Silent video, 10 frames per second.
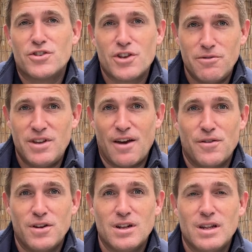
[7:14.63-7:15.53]
So
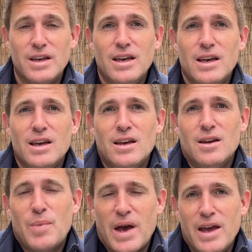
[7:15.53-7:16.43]
definitely
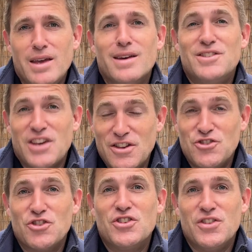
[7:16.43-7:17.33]
pay
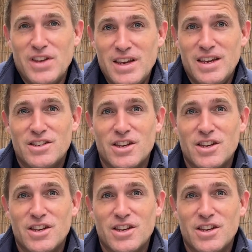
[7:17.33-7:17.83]
attention to these,